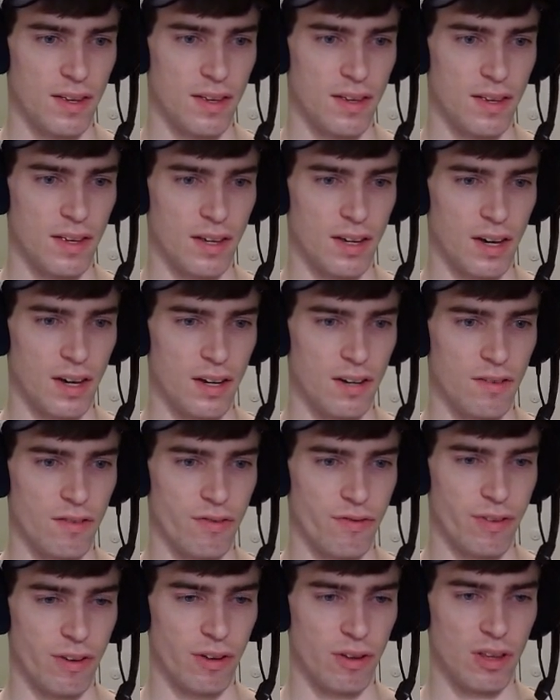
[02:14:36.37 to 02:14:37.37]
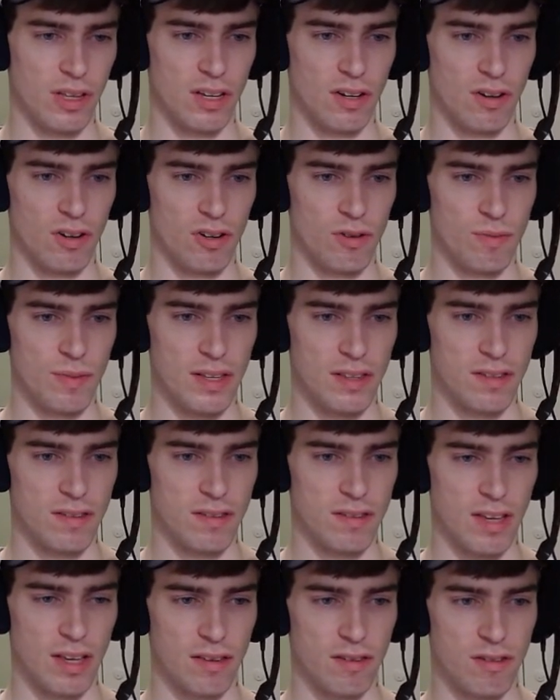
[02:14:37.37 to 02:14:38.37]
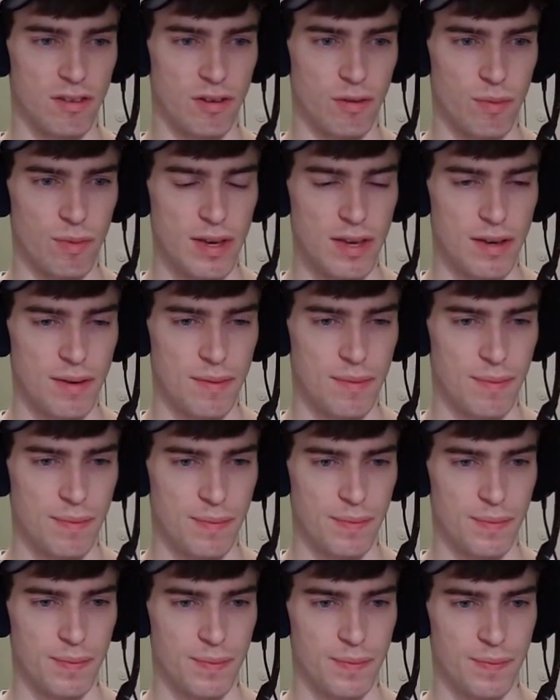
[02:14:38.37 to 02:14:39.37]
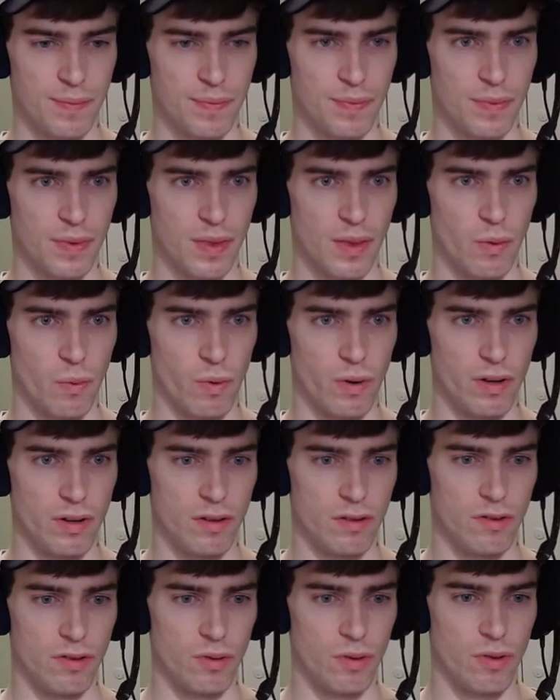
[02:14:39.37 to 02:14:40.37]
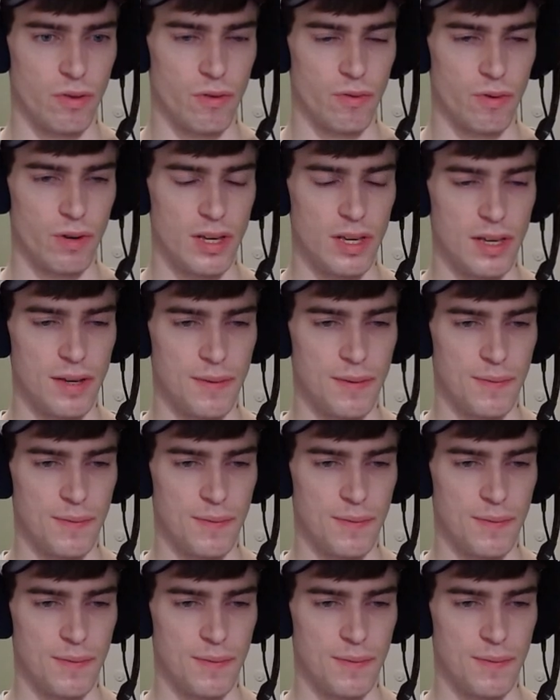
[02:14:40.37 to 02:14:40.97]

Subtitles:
It kind of felt like it all made sense to me. 1, 2, 3.